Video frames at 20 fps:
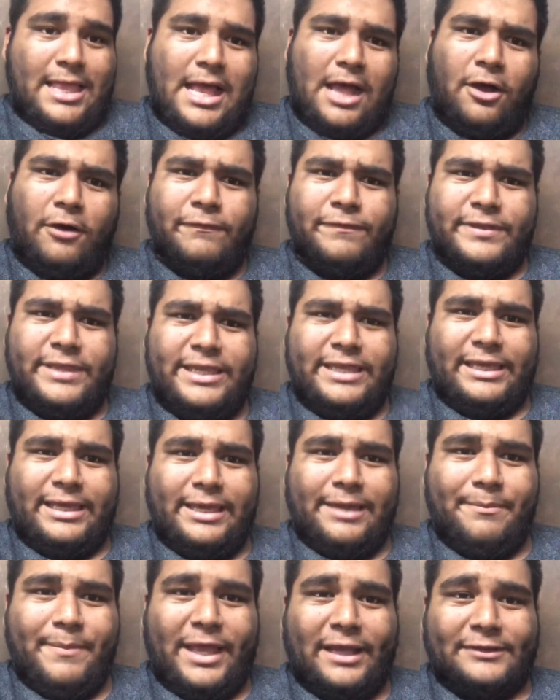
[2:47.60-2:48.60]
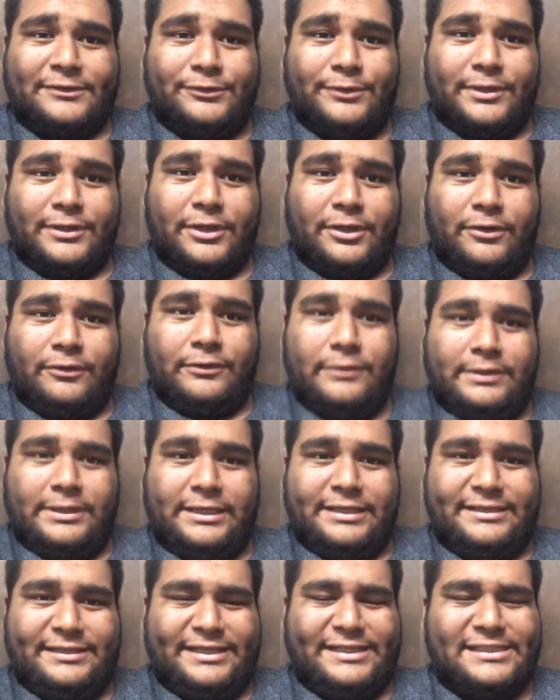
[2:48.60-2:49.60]
Hopefully he can get back to it, though.
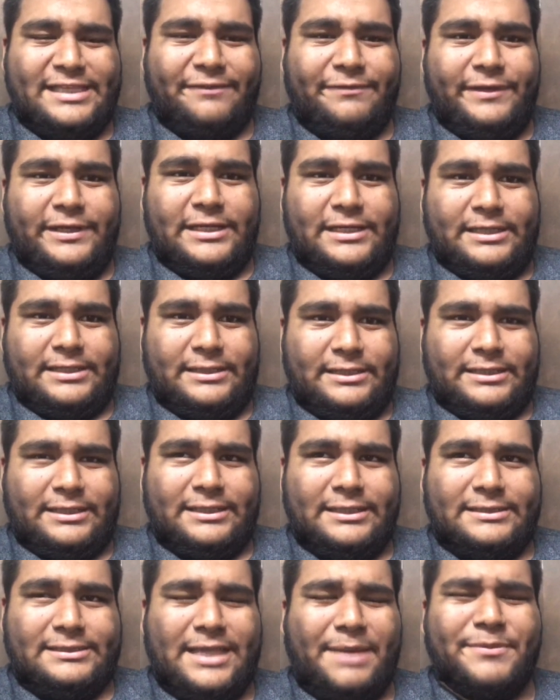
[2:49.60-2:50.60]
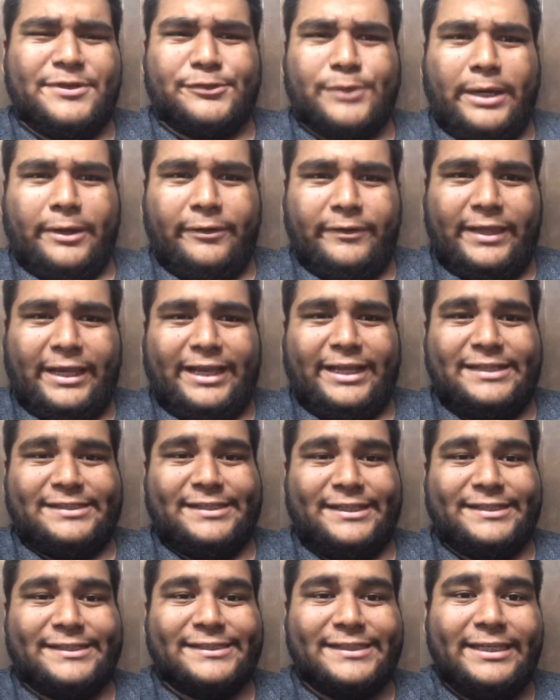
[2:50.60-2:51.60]
He's definitely a type of striker that can
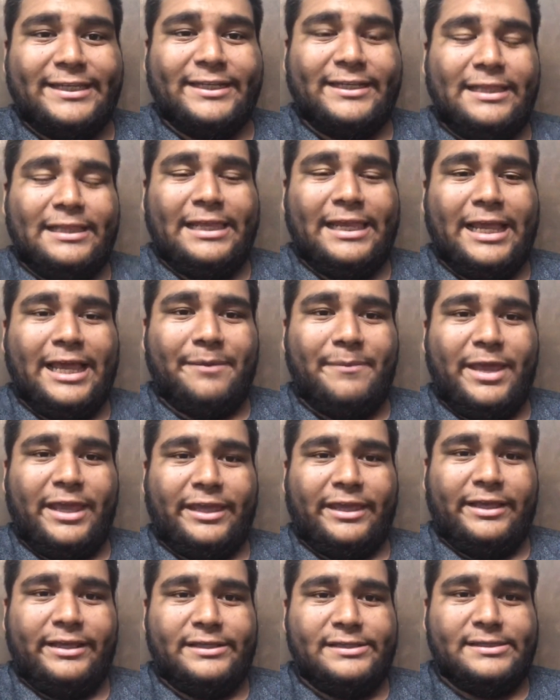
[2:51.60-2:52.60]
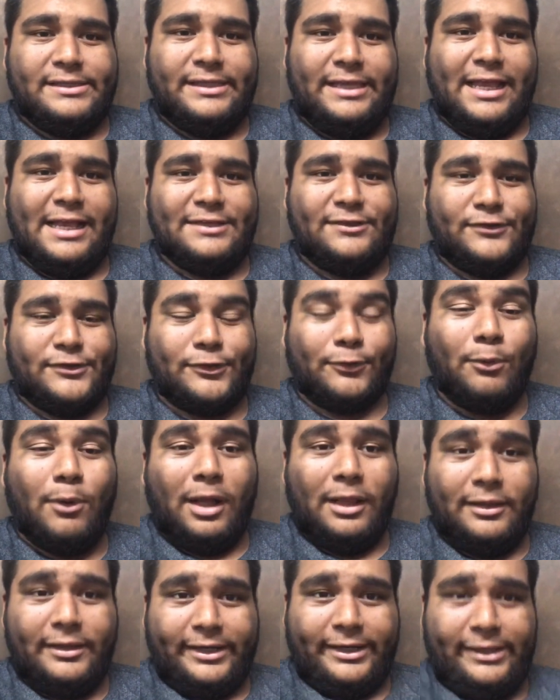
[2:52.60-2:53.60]
succeed in the Liga MX. He has those
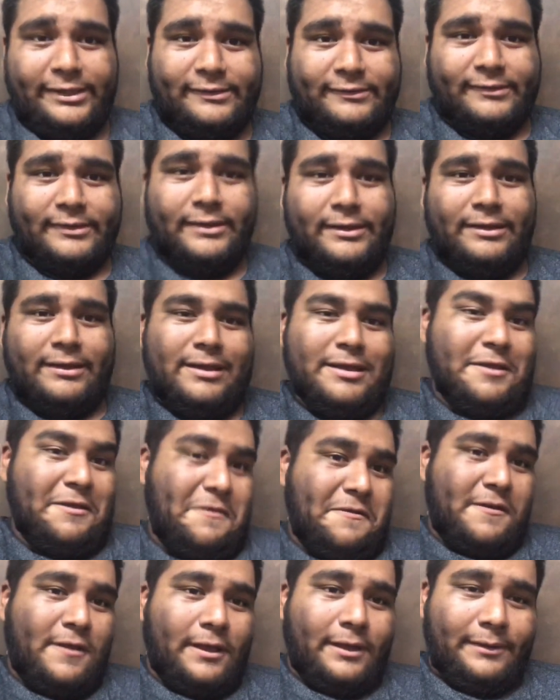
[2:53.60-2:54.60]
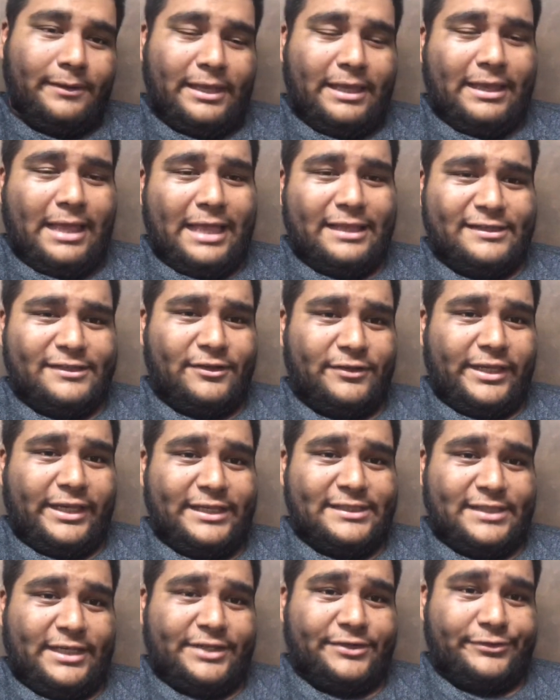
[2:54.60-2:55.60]
qualities. I still
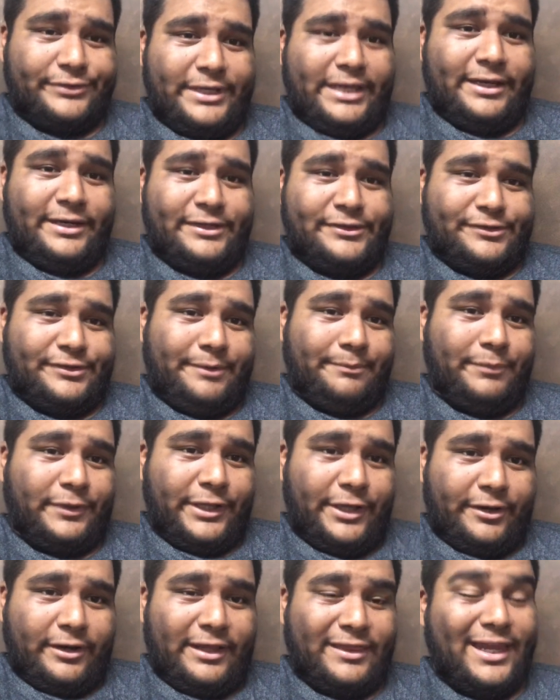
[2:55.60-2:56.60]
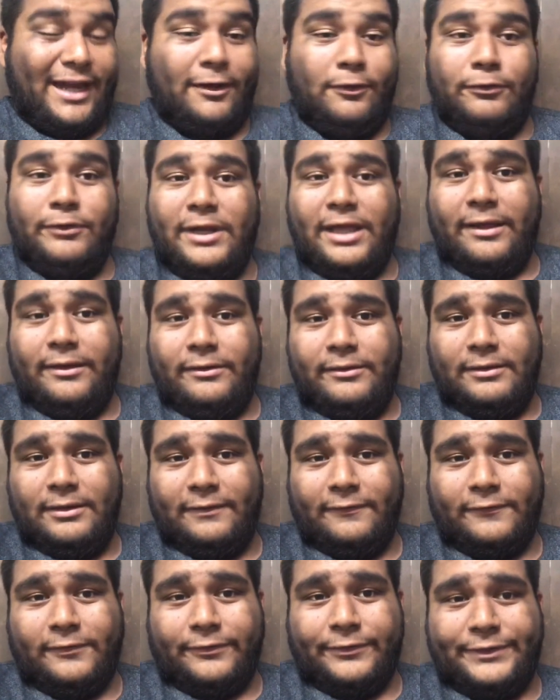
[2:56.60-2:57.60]
think he's an interesting player. Adrian Luna,
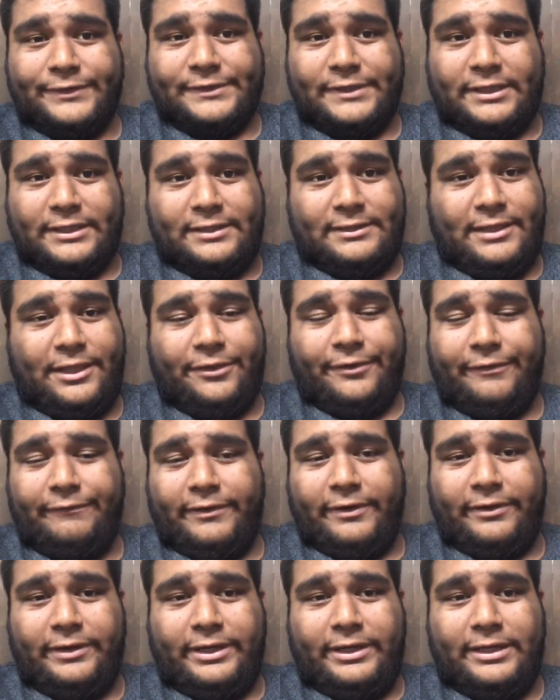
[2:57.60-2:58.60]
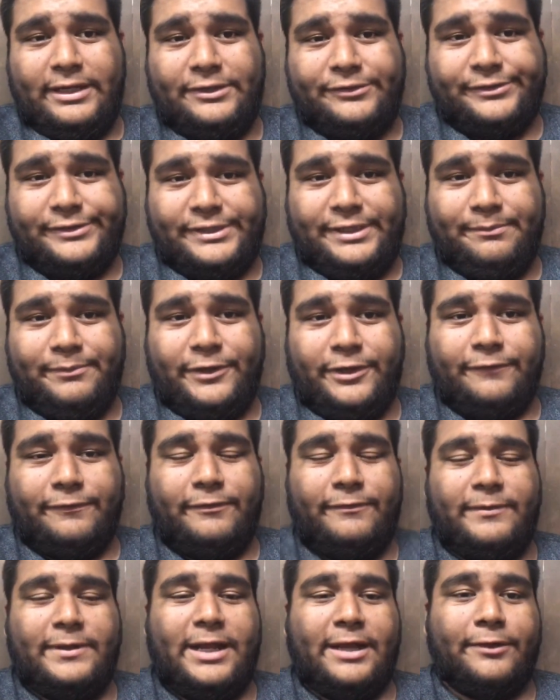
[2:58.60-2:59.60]
of course, another very interesting player
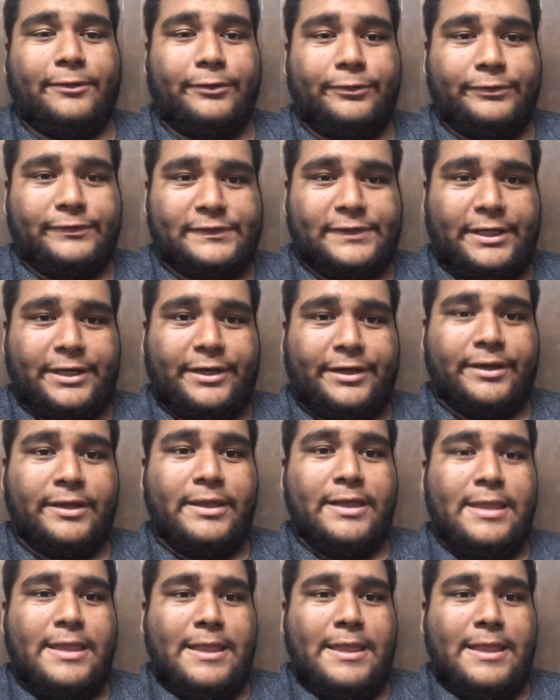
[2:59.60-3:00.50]
for Veracruz there.